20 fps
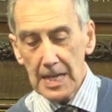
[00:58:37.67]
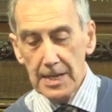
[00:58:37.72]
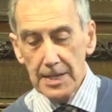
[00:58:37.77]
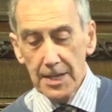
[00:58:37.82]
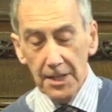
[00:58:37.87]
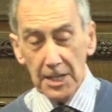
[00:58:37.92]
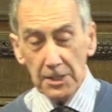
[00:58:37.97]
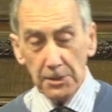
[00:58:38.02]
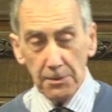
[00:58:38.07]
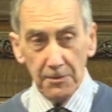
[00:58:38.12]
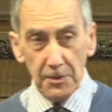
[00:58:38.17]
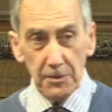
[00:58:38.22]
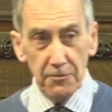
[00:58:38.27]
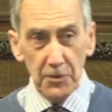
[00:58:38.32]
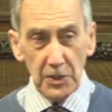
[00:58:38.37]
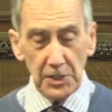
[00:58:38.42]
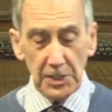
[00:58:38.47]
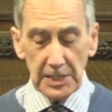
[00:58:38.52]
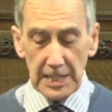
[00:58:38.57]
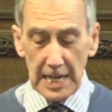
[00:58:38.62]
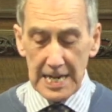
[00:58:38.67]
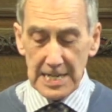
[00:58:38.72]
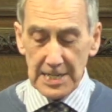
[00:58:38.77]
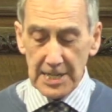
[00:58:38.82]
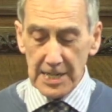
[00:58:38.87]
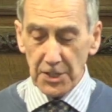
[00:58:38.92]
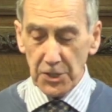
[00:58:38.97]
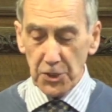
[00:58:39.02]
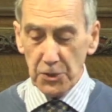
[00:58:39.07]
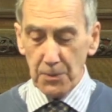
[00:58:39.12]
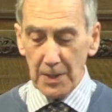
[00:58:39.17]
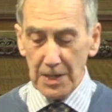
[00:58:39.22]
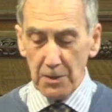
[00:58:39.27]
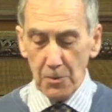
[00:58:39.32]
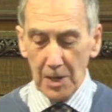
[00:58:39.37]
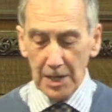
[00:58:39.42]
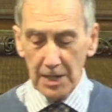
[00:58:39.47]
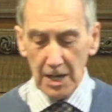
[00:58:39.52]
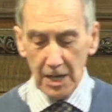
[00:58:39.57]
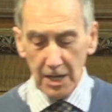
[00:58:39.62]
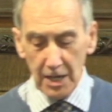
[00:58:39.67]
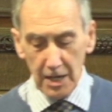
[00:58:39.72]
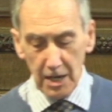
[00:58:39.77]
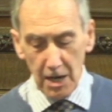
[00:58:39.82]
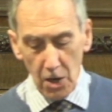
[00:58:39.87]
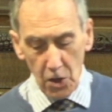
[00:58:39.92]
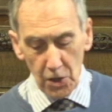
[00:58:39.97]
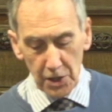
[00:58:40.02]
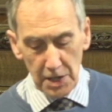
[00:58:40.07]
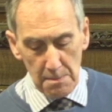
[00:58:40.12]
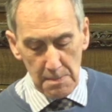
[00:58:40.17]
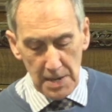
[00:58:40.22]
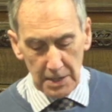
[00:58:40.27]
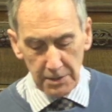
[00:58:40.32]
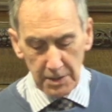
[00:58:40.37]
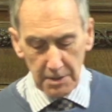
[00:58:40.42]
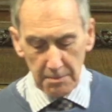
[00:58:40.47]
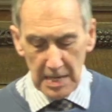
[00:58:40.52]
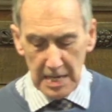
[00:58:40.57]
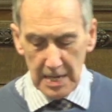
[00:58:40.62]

Now, that's what verses 18 to 21 are on about.